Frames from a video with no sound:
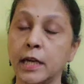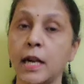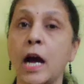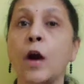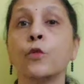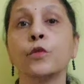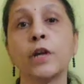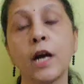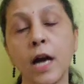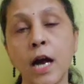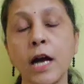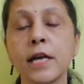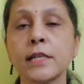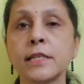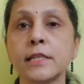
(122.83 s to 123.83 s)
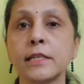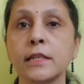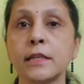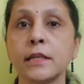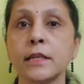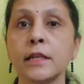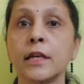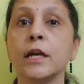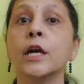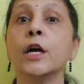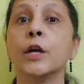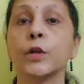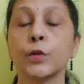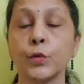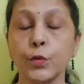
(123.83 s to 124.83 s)
around us.
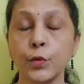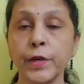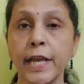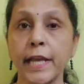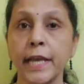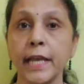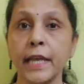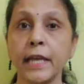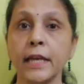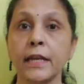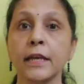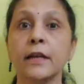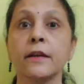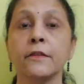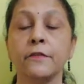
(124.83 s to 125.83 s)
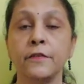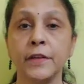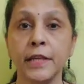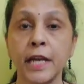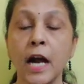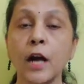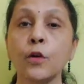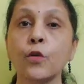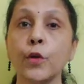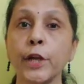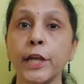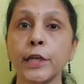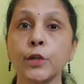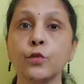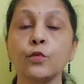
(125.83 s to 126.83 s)
Today we are
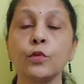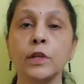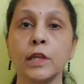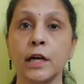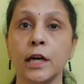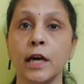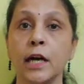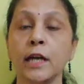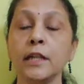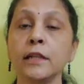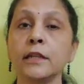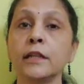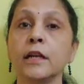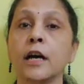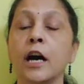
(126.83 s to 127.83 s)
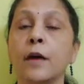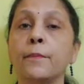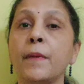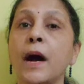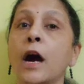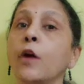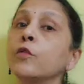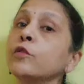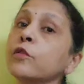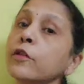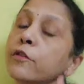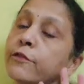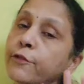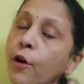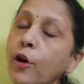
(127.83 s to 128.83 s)
going to learn about
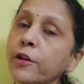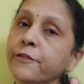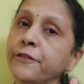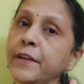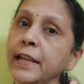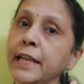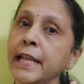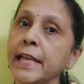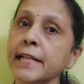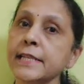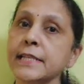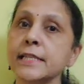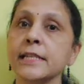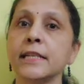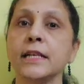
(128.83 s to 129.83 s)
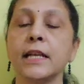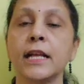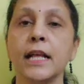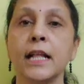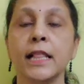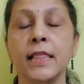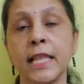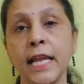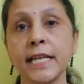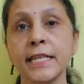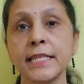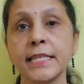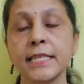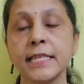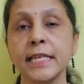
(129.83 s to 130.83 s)
four feelings.
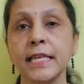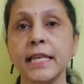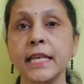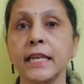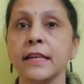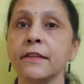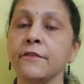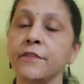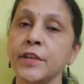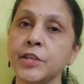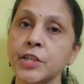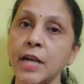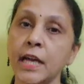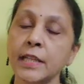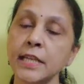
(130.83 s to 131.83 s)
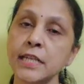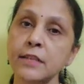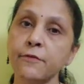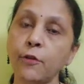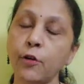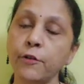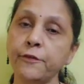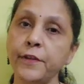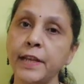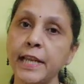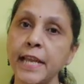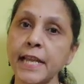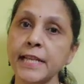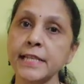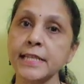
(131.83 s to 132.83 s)
Let's see which are these four
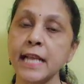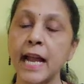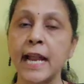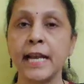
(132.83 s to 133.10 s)
feelings.